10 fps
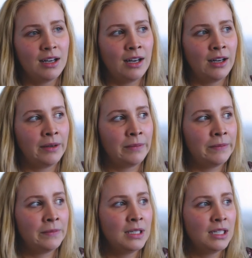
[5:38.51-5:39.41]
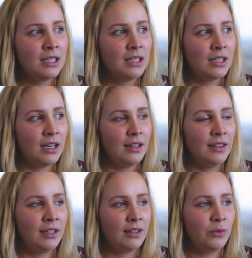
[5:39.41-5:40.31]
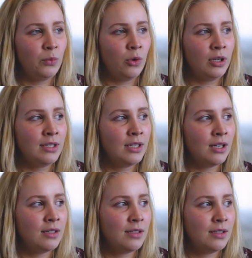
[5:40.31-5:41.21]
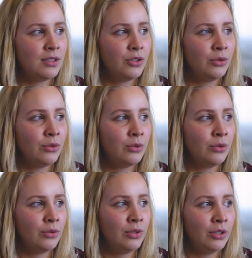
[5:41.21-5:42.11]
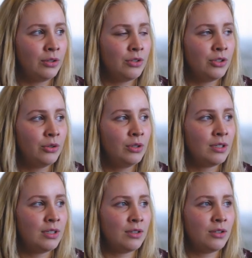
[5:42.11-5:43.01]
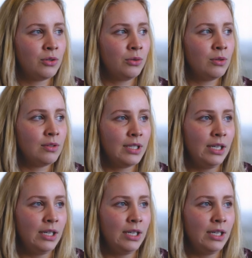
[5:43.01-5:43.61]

Um, I think what it does to you know students in schools,